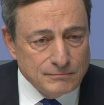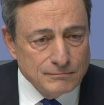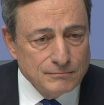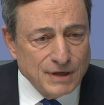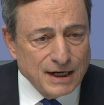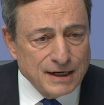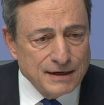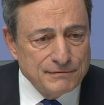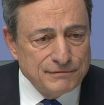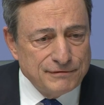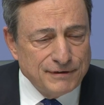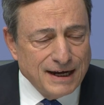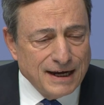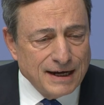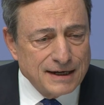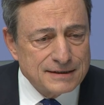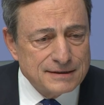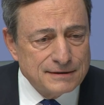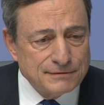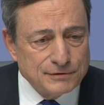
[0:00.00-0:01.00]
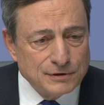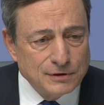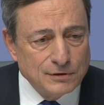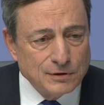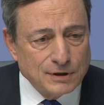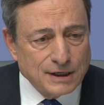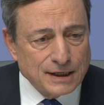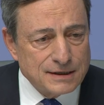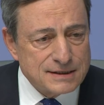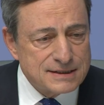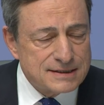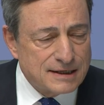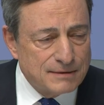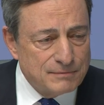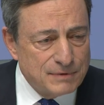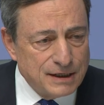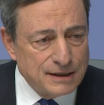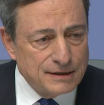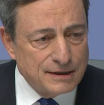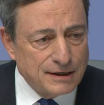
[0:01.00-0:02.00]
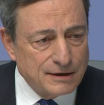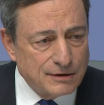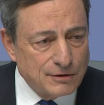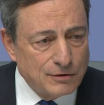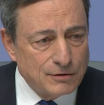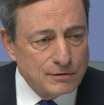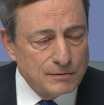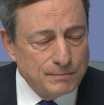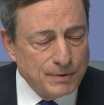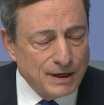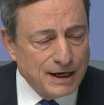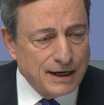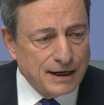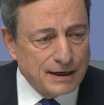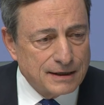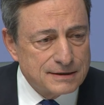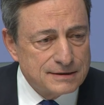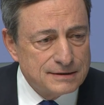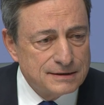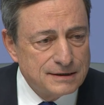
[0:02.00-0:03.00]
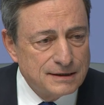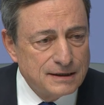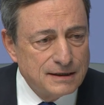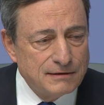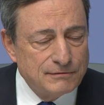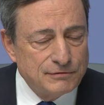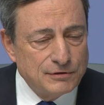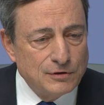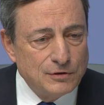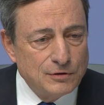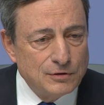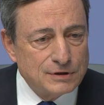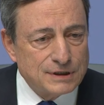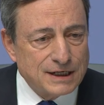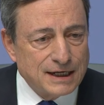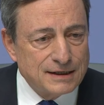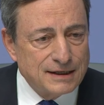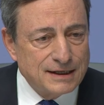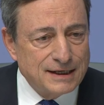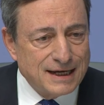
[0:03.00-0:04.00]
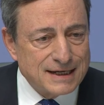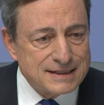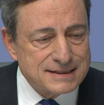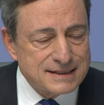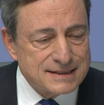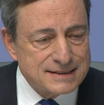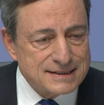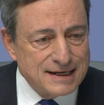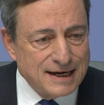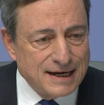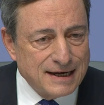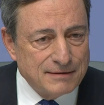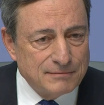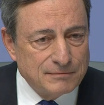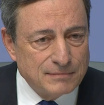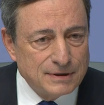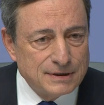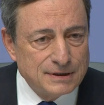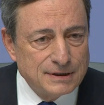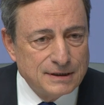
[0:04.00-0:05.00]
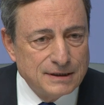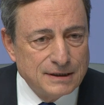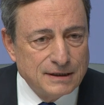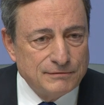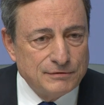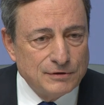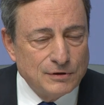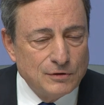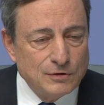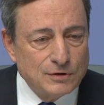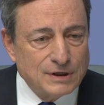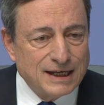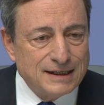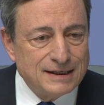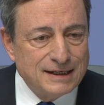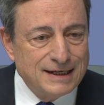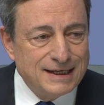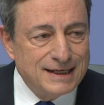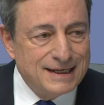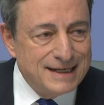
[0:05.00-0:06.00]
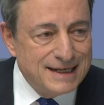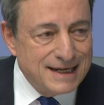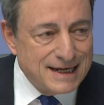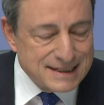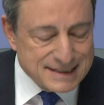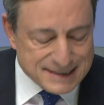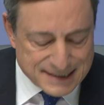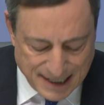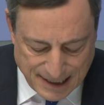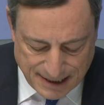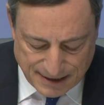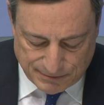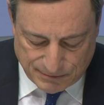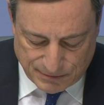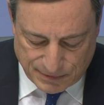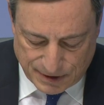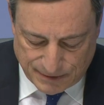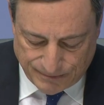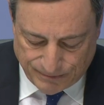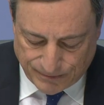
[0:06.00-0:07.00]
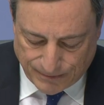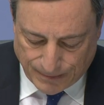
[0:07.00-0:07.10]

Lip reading: But in fact, if you look at the Stability and Growth Pact, if you look at the ESM,